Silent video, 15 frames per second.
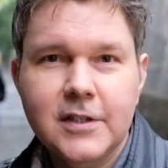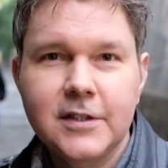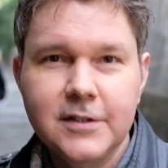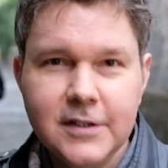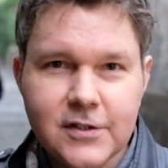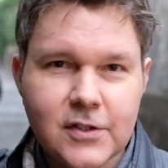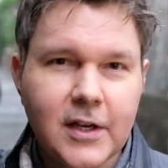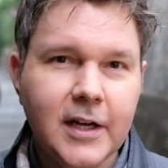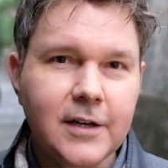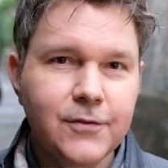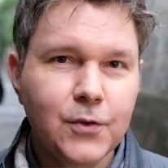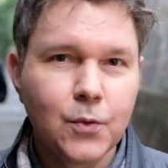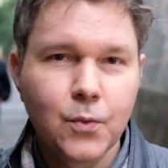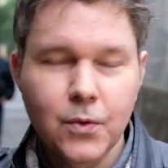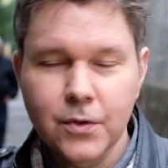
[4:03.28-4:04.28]
that are inside of
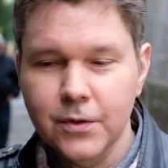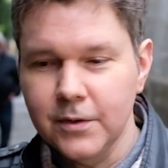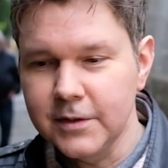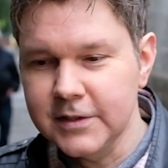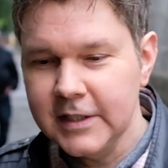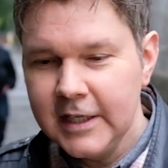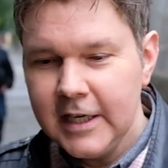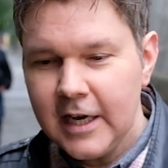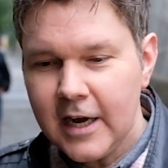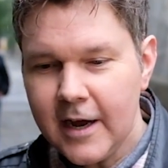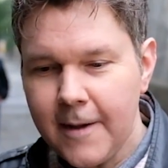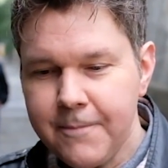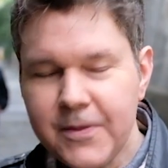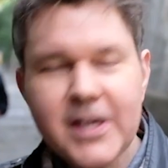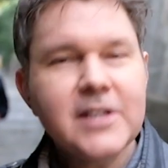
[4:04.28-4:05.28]
your world,
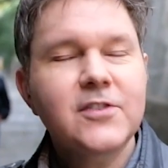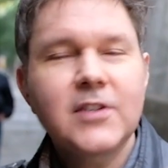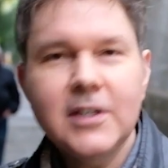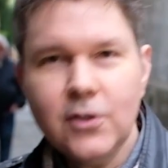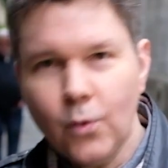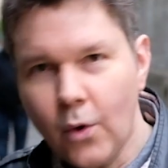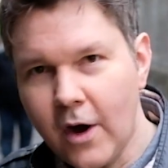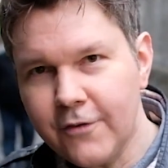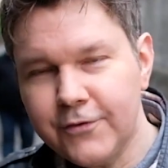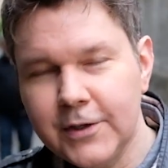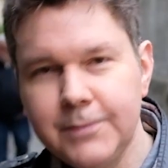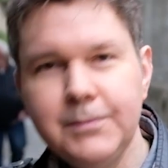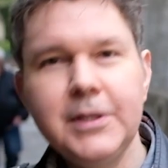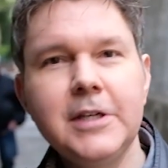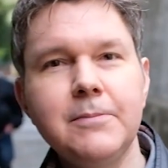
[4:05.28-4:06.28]
they send you off
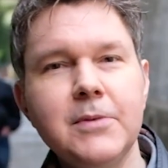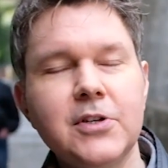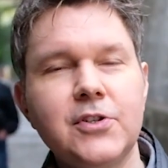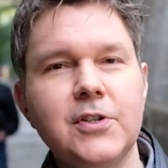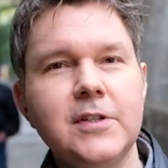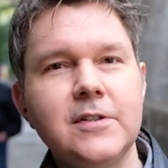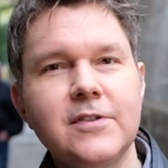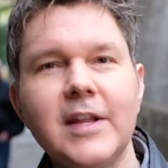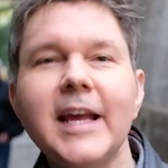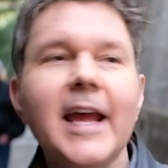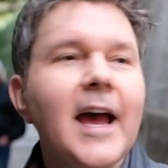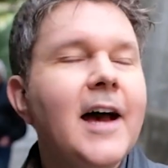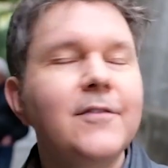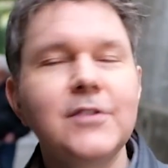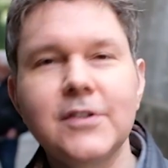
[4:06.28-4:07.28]
on mini missions. They
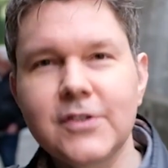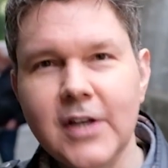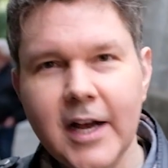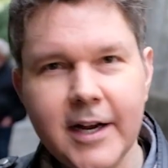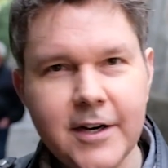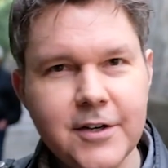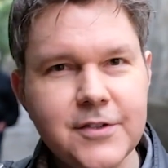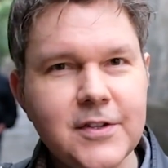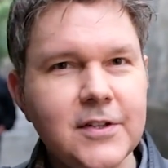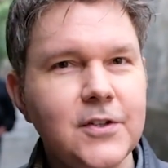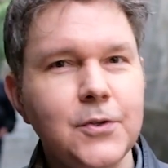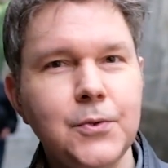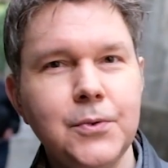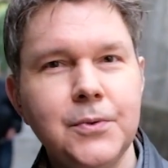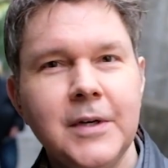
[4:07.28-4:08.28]
have desires that
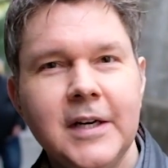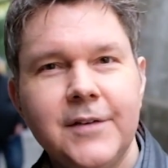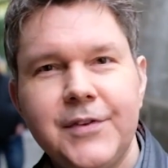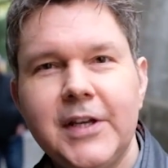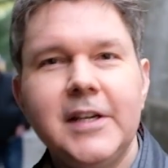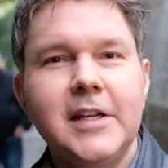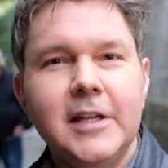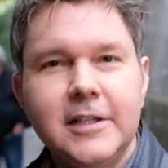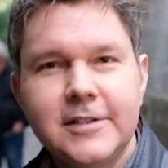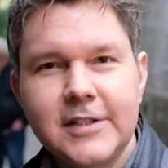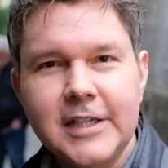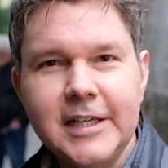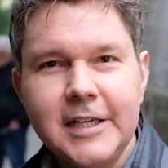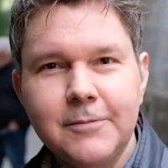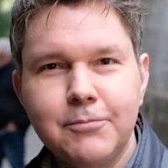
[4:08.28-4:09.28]
they need
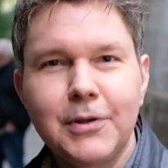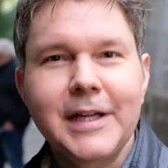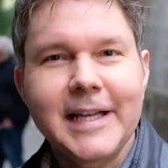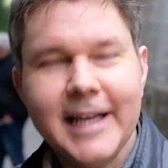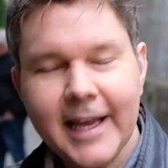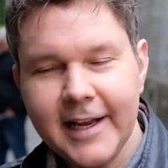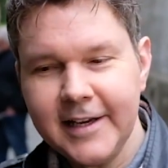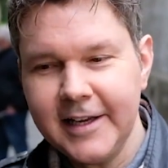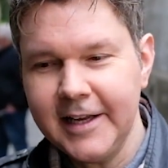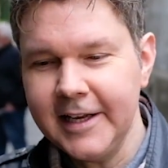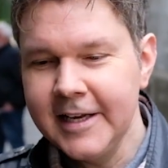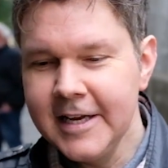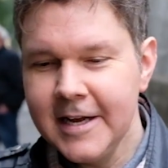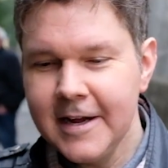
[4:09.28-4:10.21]
placating,